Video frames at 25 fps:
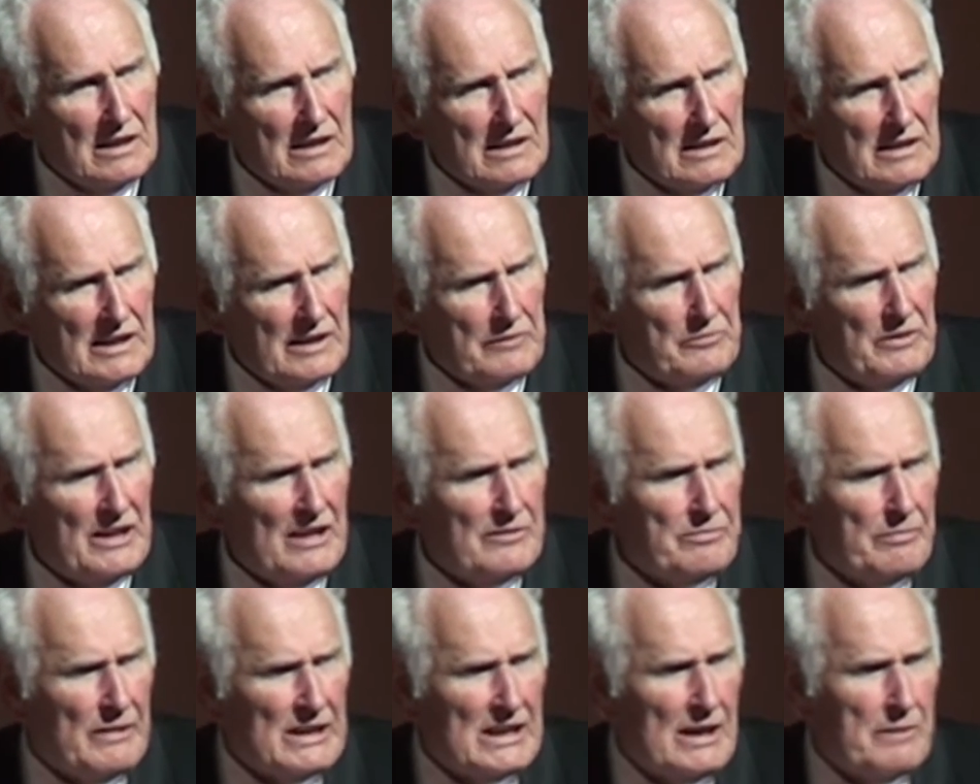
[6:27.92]
then we
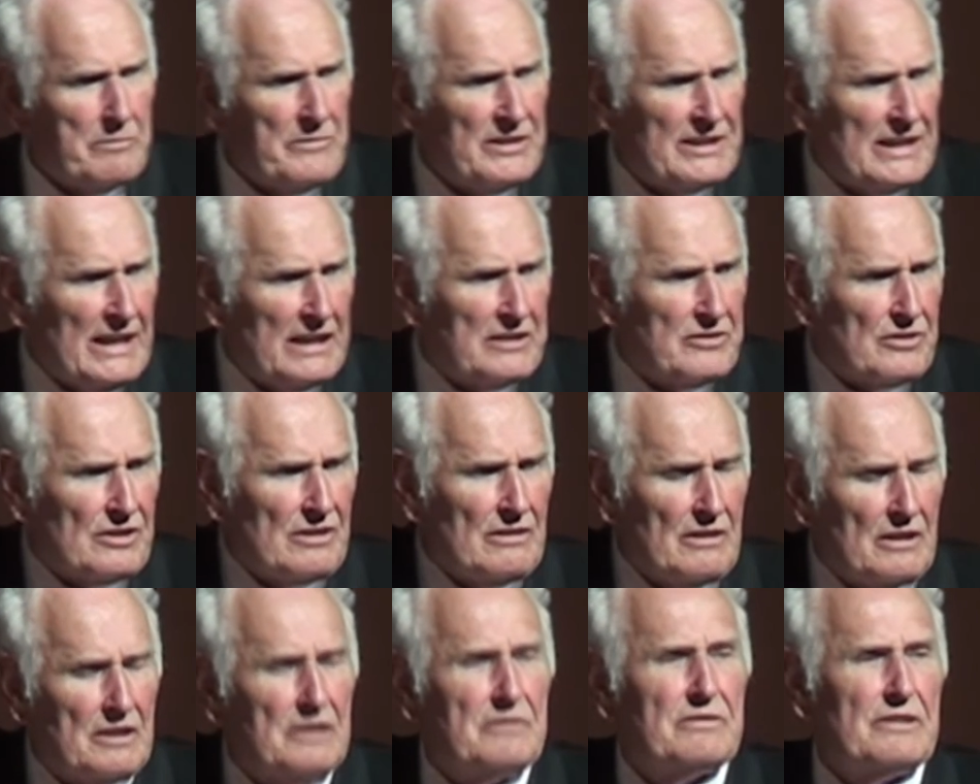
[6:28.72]
have Madame
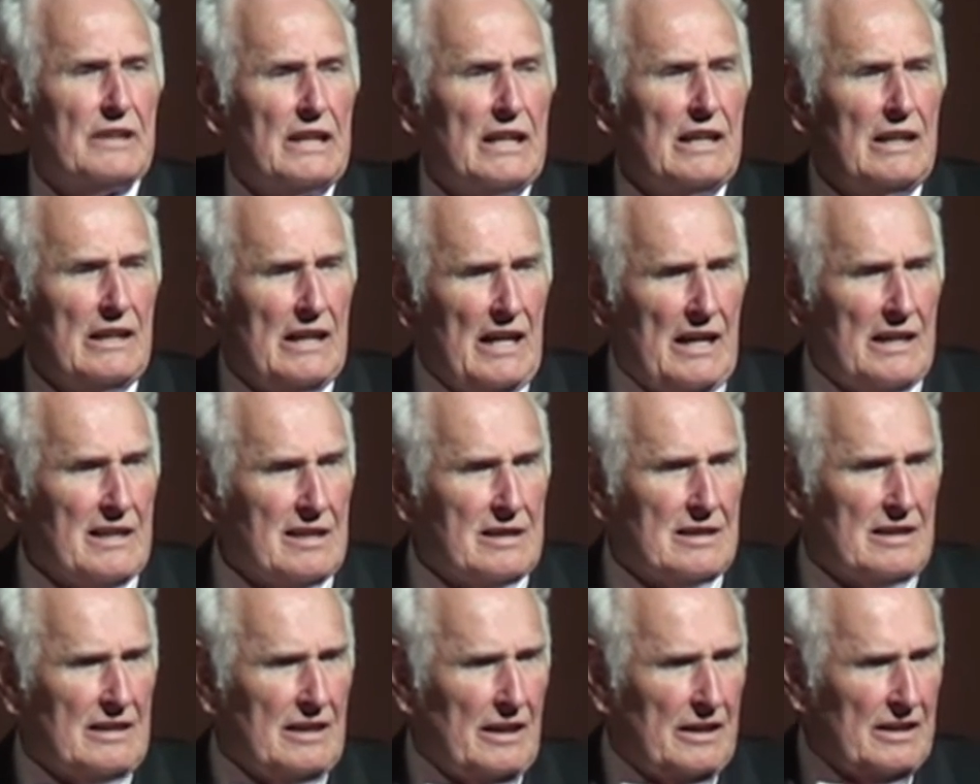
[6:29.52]
Thatcher agreeing,
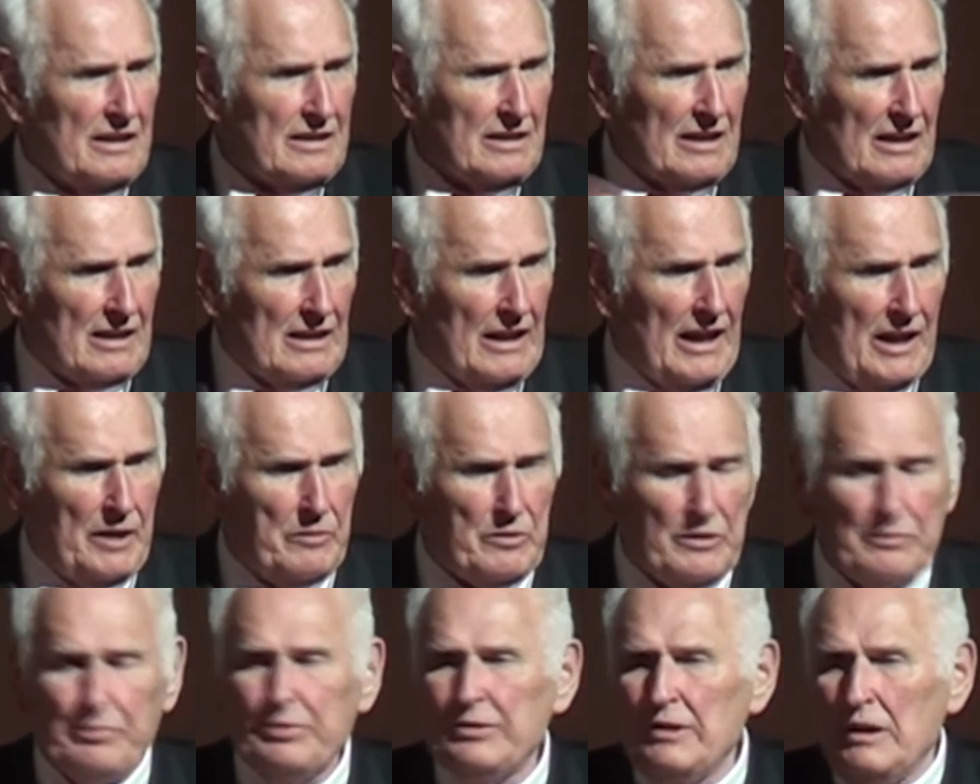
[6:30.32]
yes, there is a
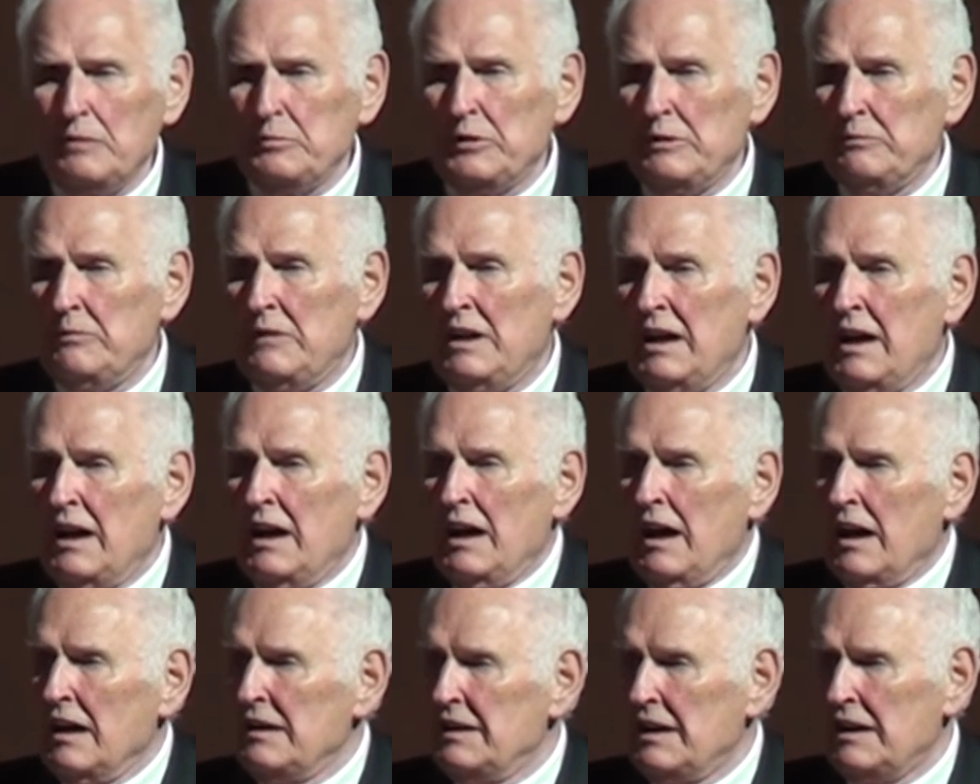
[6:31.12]
climate problem,
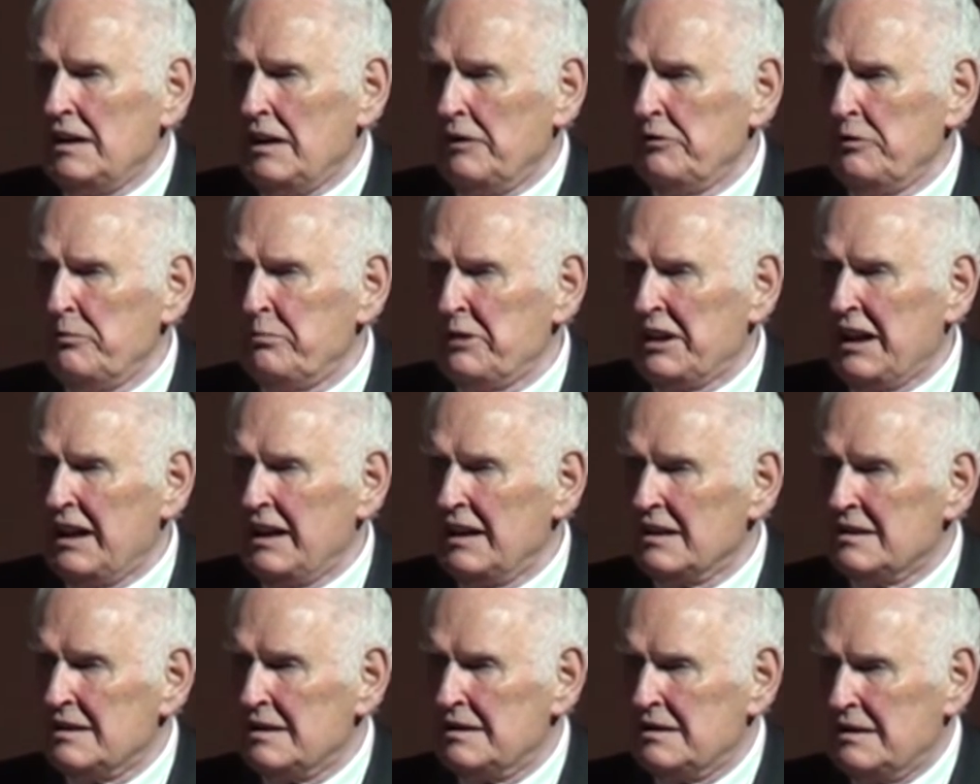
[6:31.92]
and then everybody
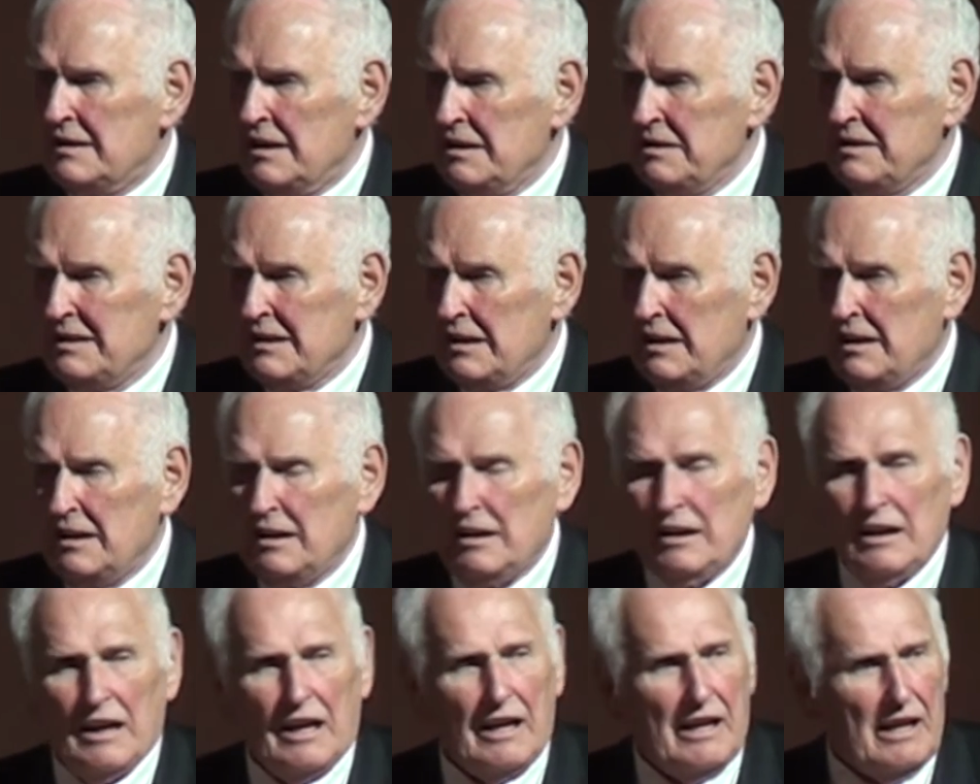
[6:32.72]
gets
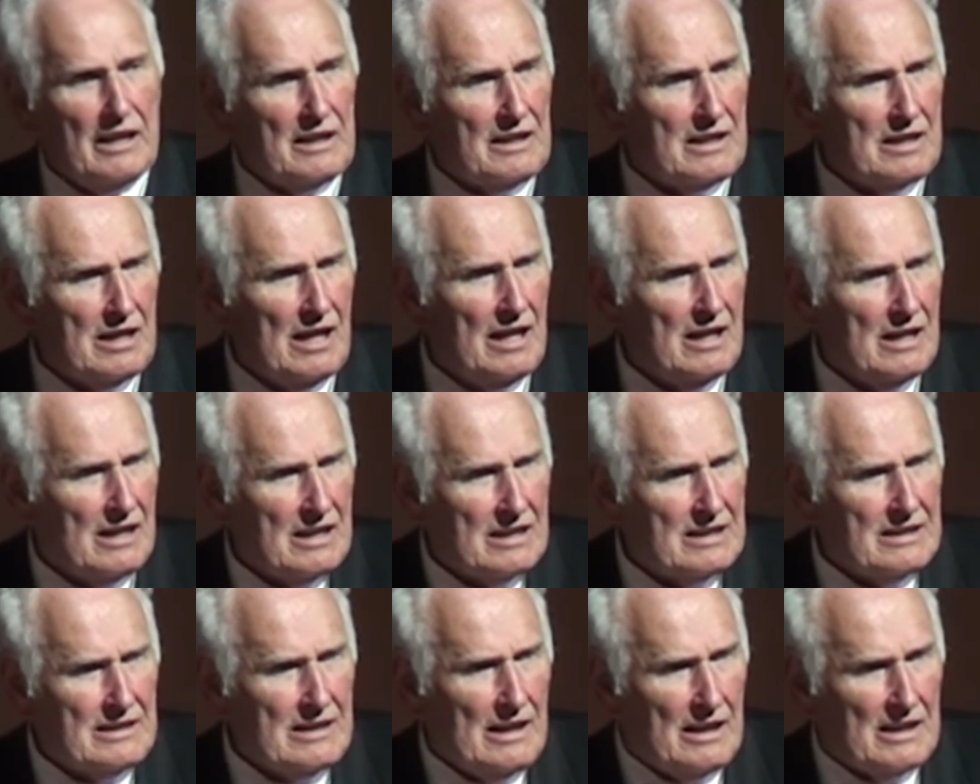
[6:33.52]
dizzy and
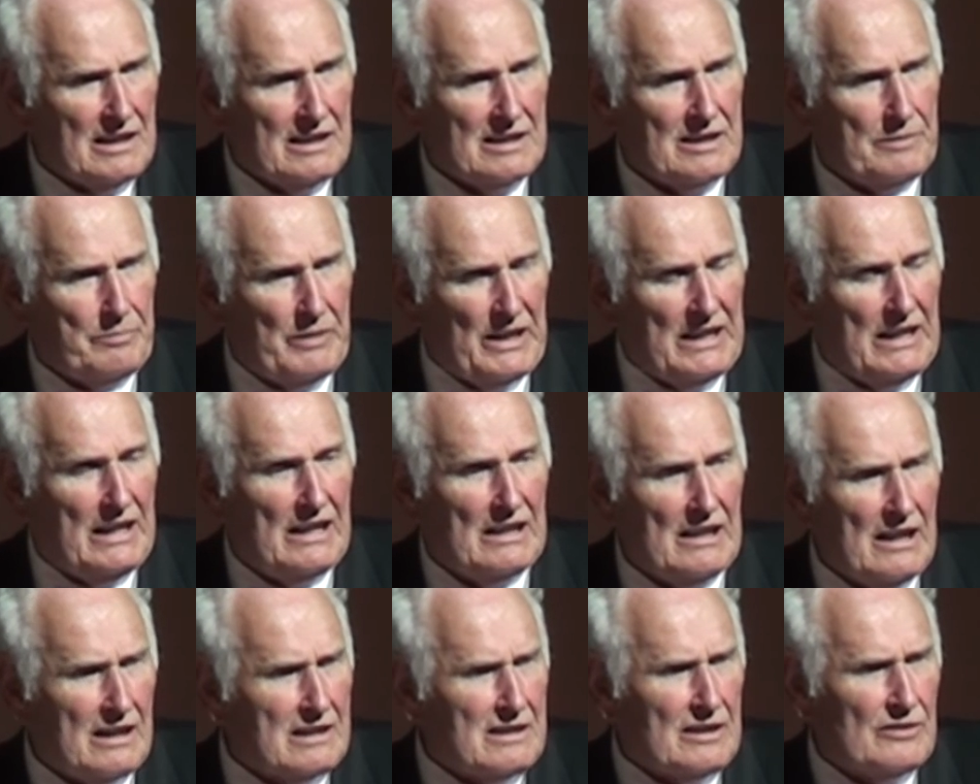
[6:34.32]
starts
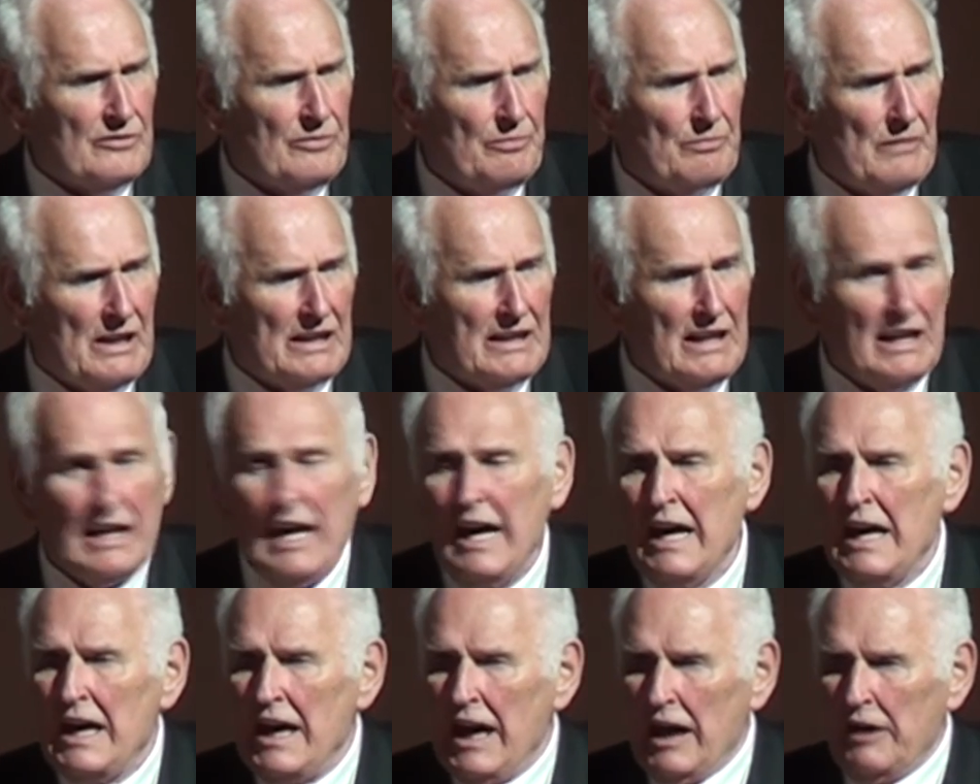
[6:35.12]
spending lots of money.
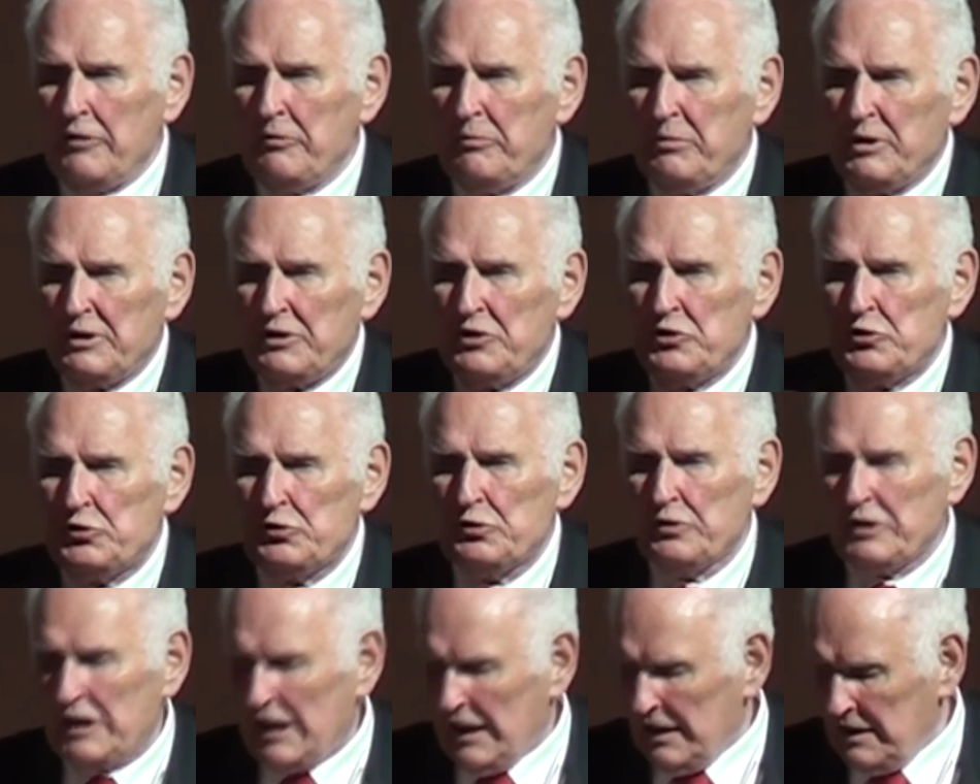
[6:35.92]
Everybody's
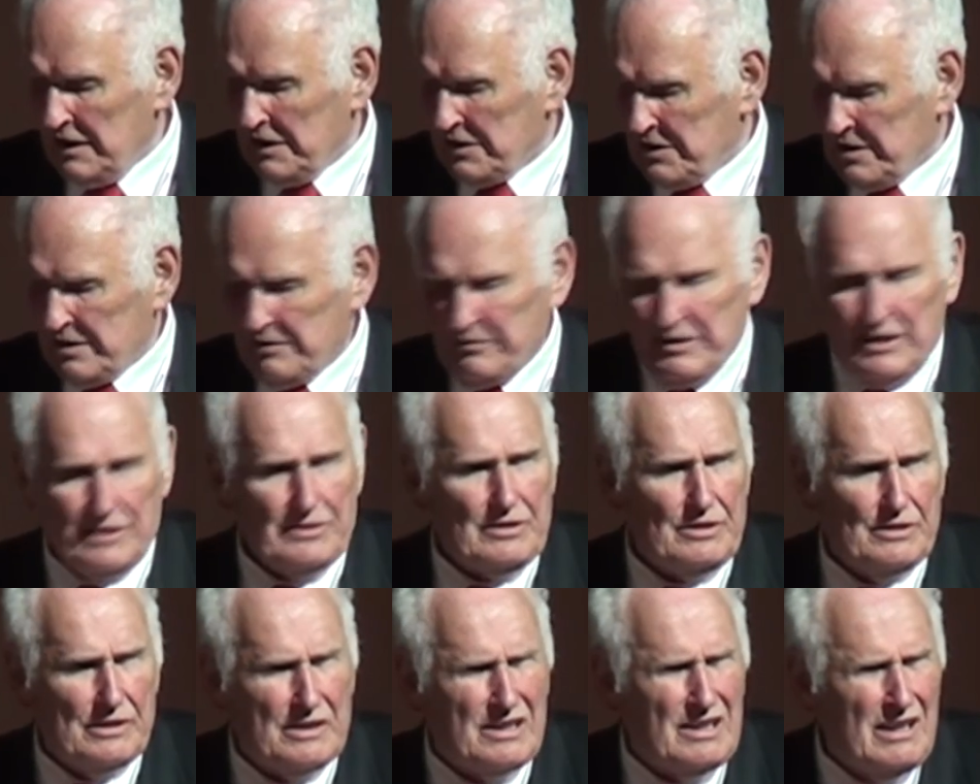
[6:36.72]
doing energy
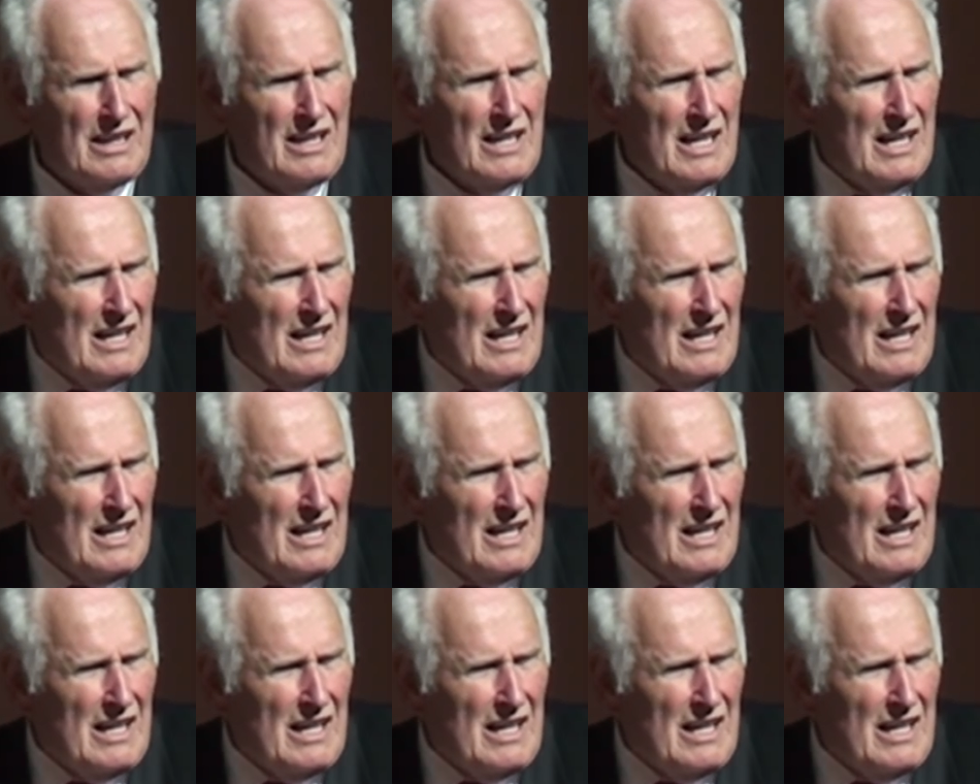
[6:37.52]
research.